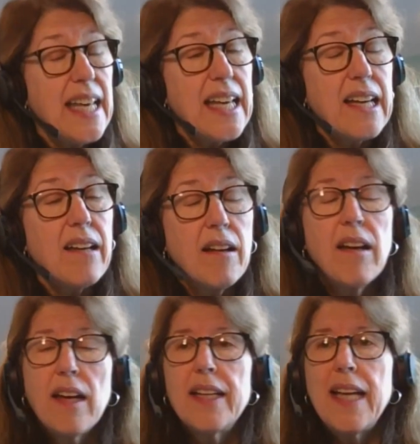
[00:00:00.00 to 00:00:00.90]
Yeah,
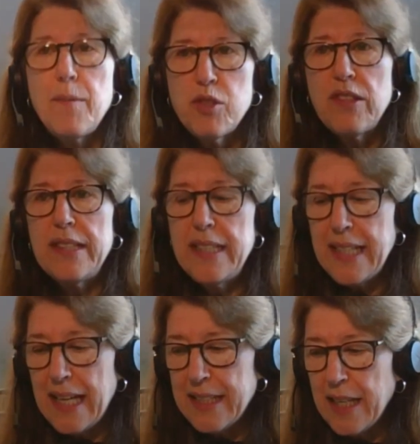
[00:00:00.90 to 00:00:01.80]
capturing the
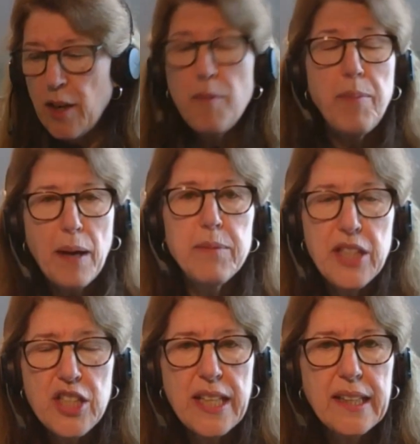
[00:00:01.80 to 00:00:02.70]
tacit and
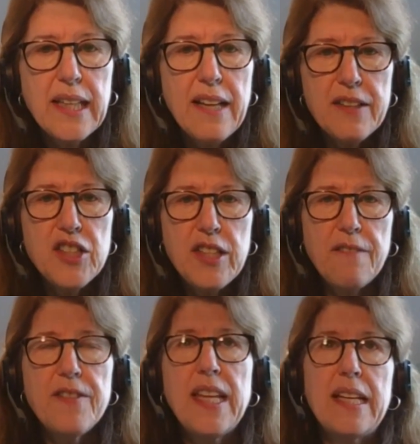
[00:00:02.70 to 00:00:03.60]
publishing the stuff
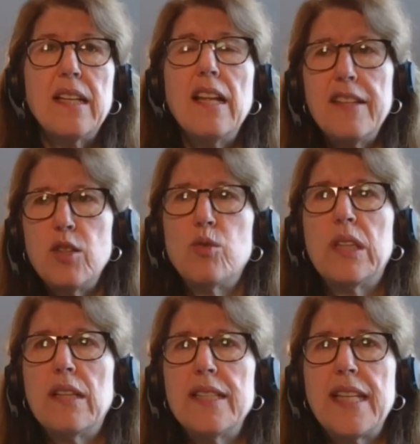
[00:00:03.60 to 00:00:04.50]
that the
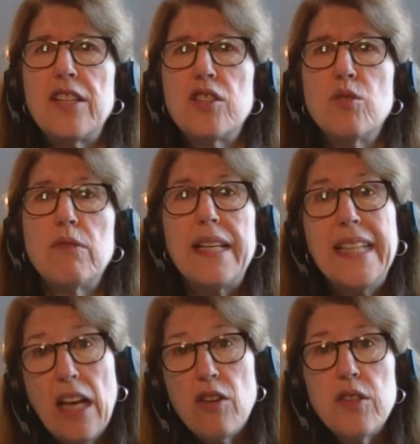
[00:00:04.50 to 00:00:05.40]
organisation already
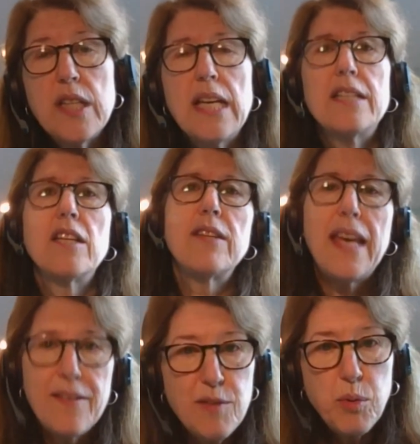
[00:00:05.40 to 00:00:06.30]
knows, so that
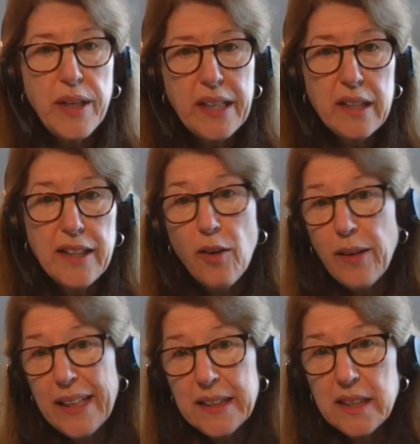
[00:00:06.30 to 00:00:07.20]
everybody can know
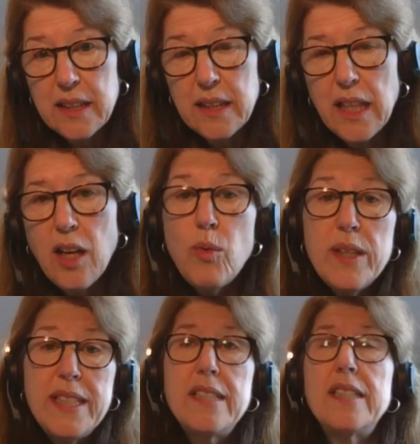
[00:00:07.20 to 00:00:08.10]
it, which
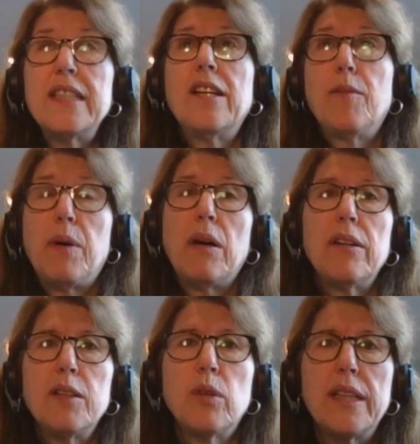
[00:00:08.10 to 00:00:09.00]
is partly
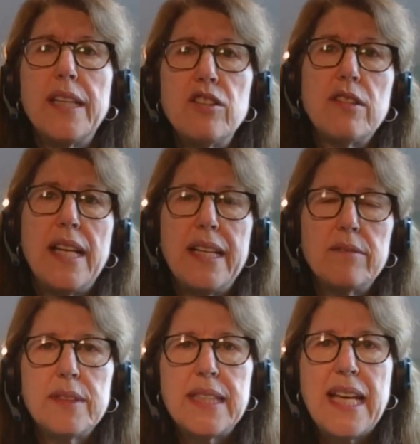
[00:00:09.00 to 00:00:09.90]
what an intranet
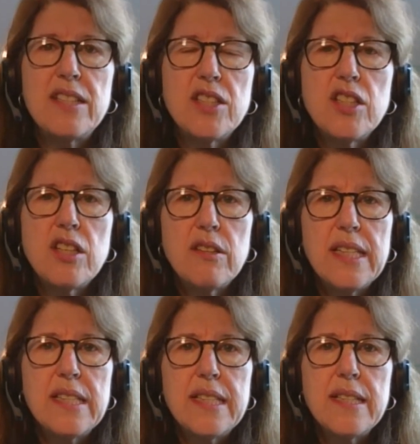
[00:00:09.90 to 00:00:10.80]
tends to do
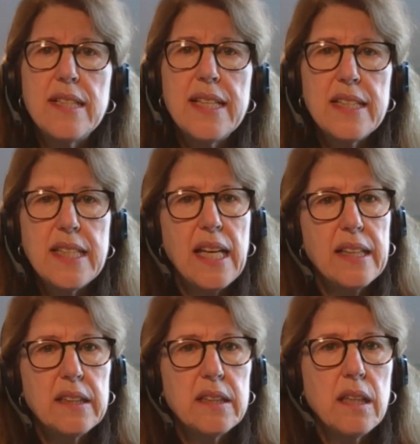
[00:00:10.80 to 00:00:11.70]
these
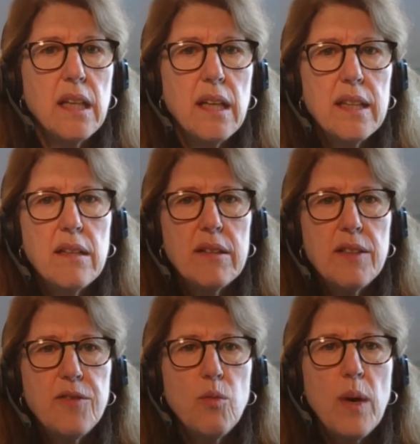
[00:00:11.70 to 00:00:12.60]
days. There are
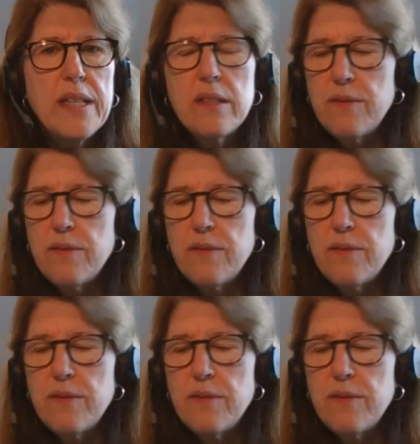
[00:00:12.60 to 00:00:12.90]
different ways